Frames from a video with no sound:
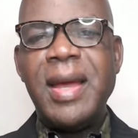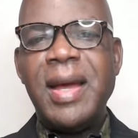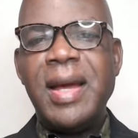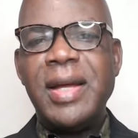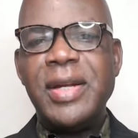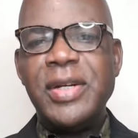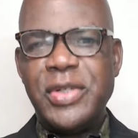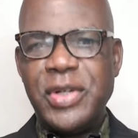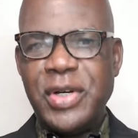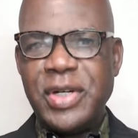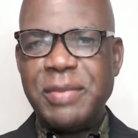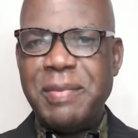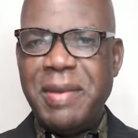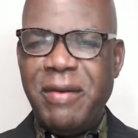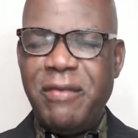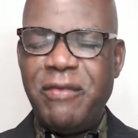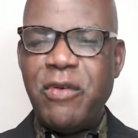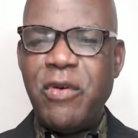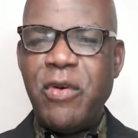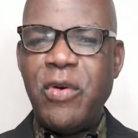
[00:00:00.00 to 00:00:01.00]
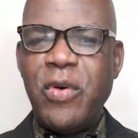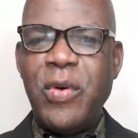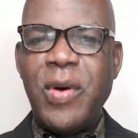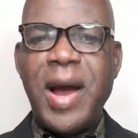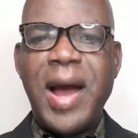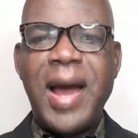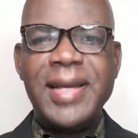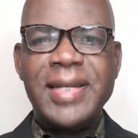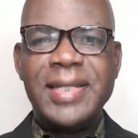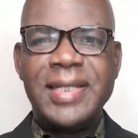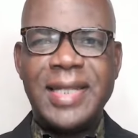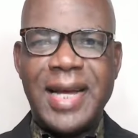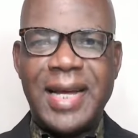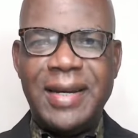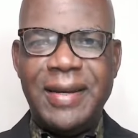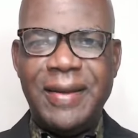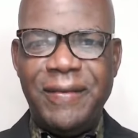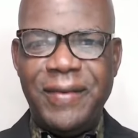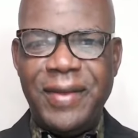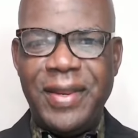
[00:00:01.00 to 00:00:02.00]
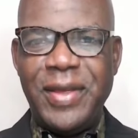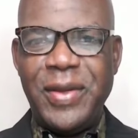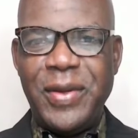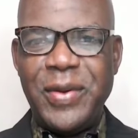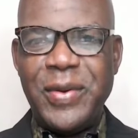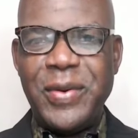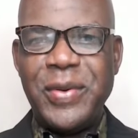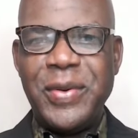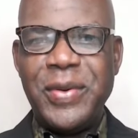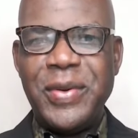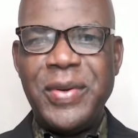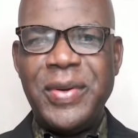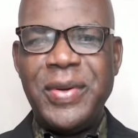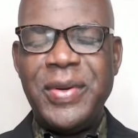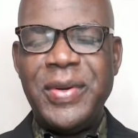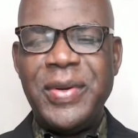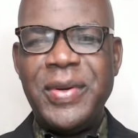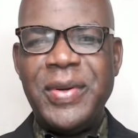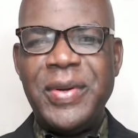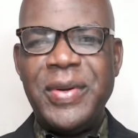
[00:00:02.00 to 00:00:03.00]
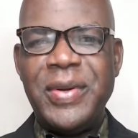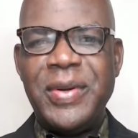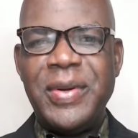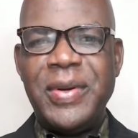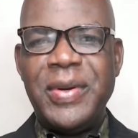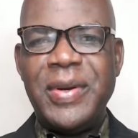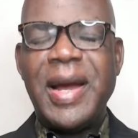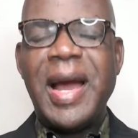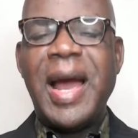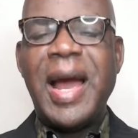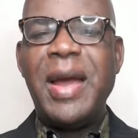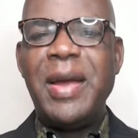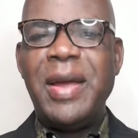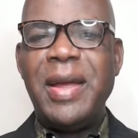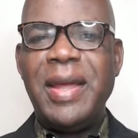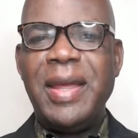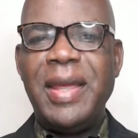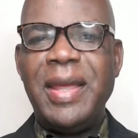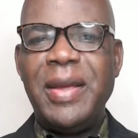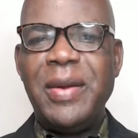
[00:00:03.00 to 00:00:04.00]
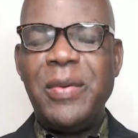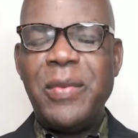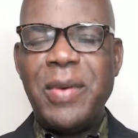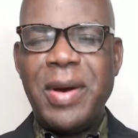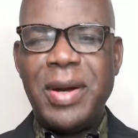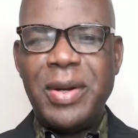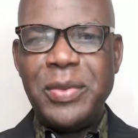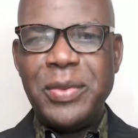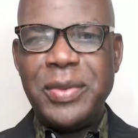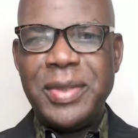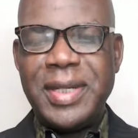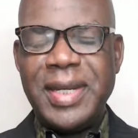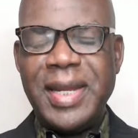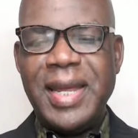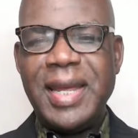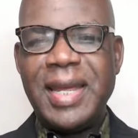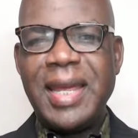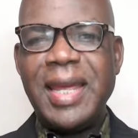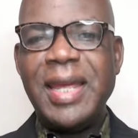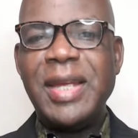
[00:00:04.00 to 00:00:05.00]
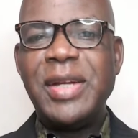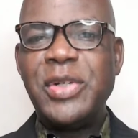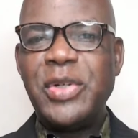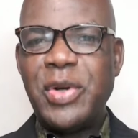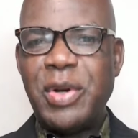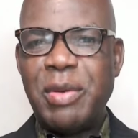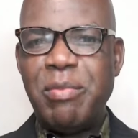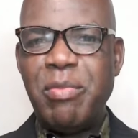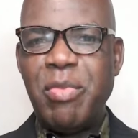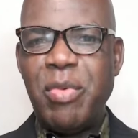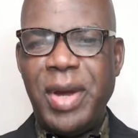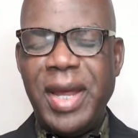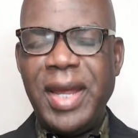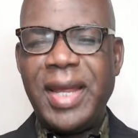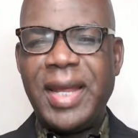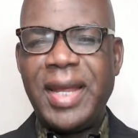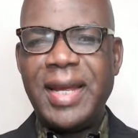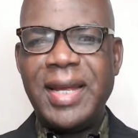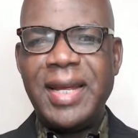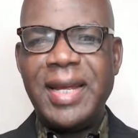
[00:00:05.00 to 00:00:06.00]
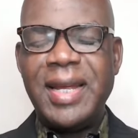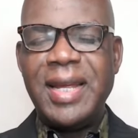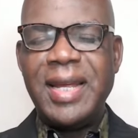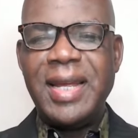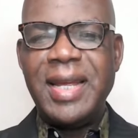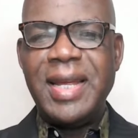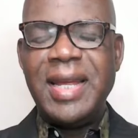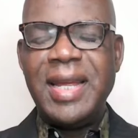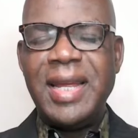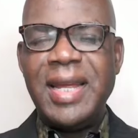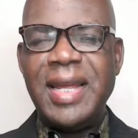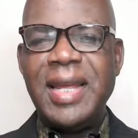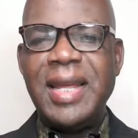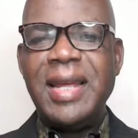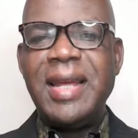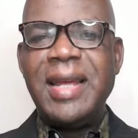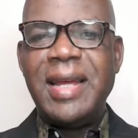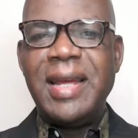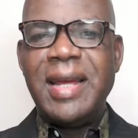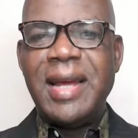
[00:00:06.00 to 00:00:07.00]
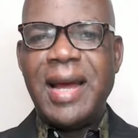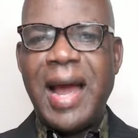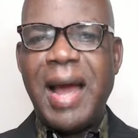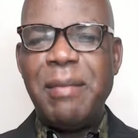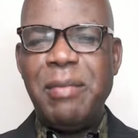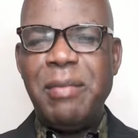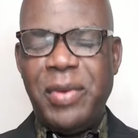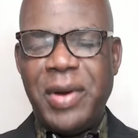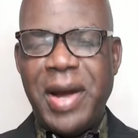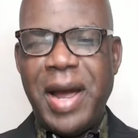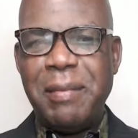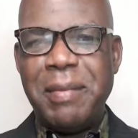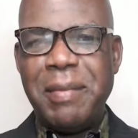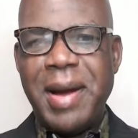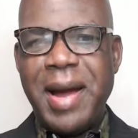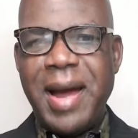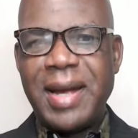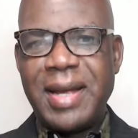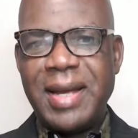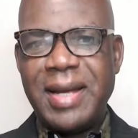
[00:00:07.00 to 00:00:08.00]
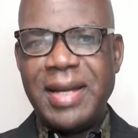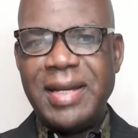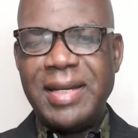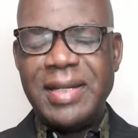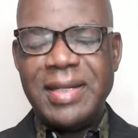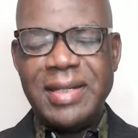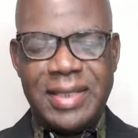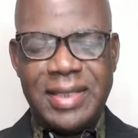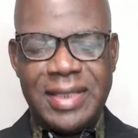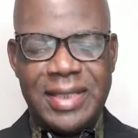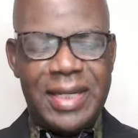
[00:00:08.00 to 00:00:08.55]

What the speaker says: Just before I start the video, I want to take a short break. I'll be right back. Stay